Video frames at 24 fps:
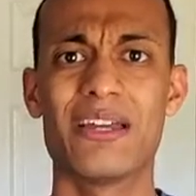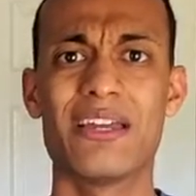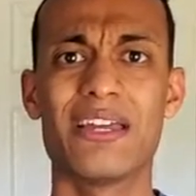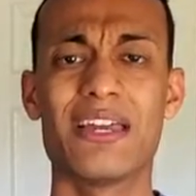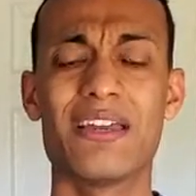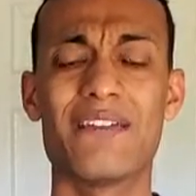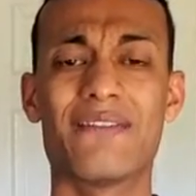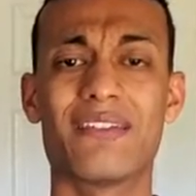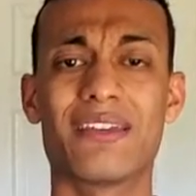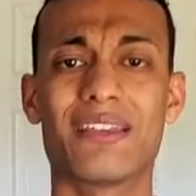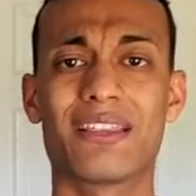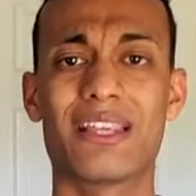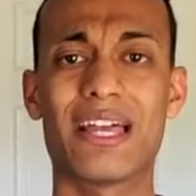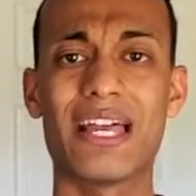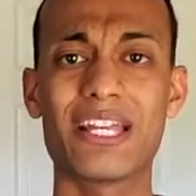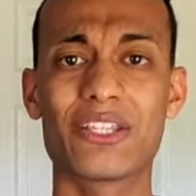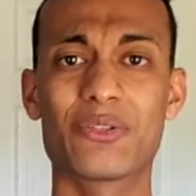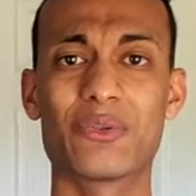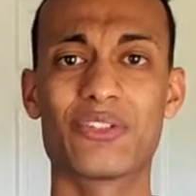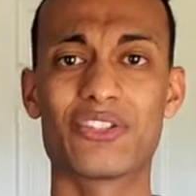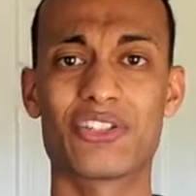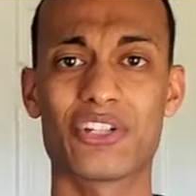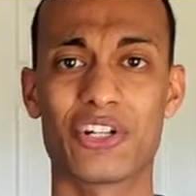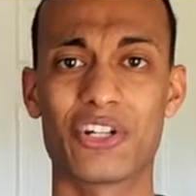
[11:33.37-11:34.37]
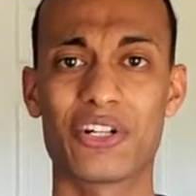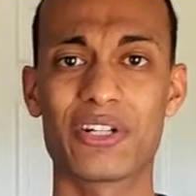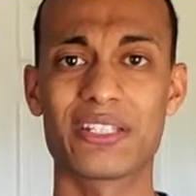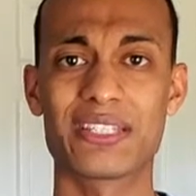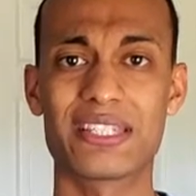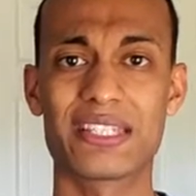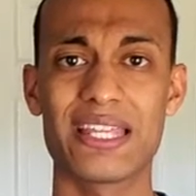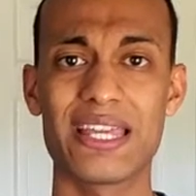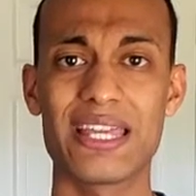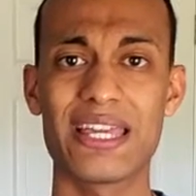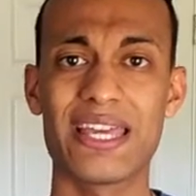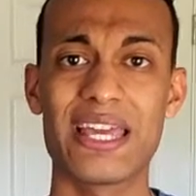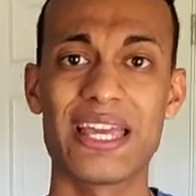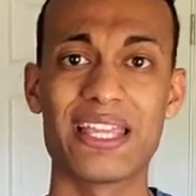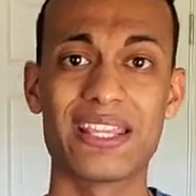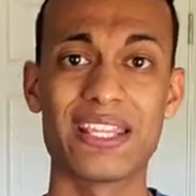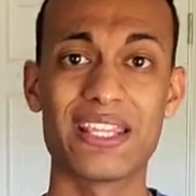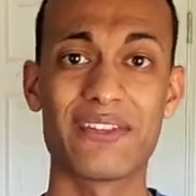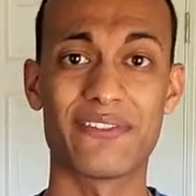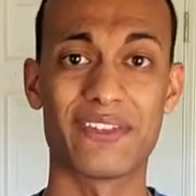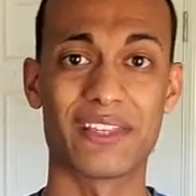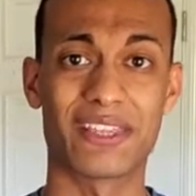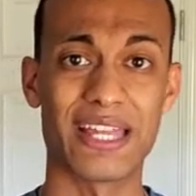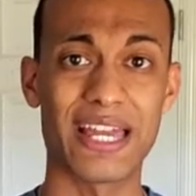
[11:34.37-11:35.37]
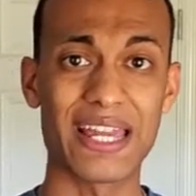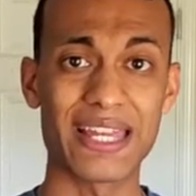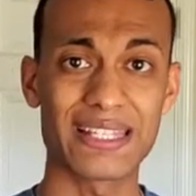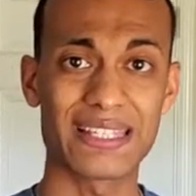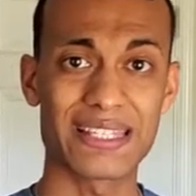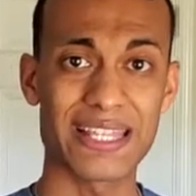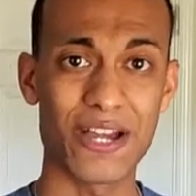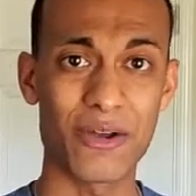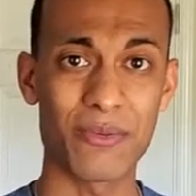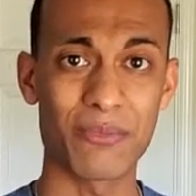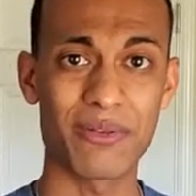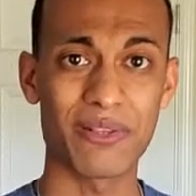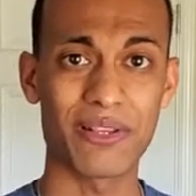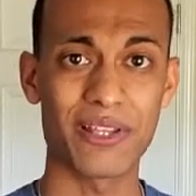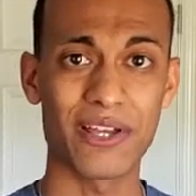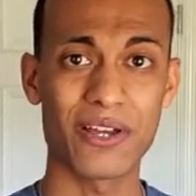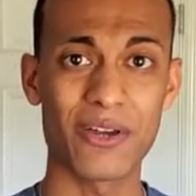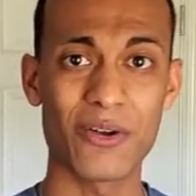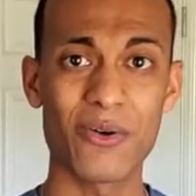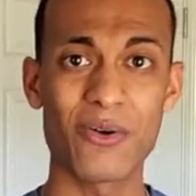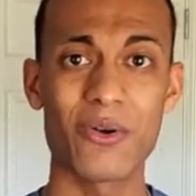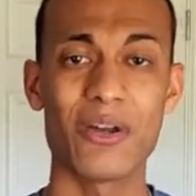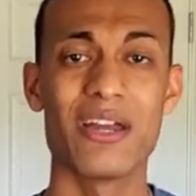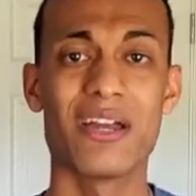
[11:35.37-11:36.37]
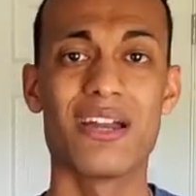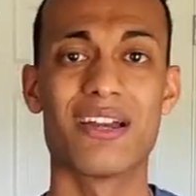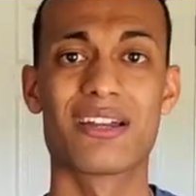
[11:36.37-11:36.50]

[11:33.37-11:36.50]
If you liked what you heard today, leave a like down below,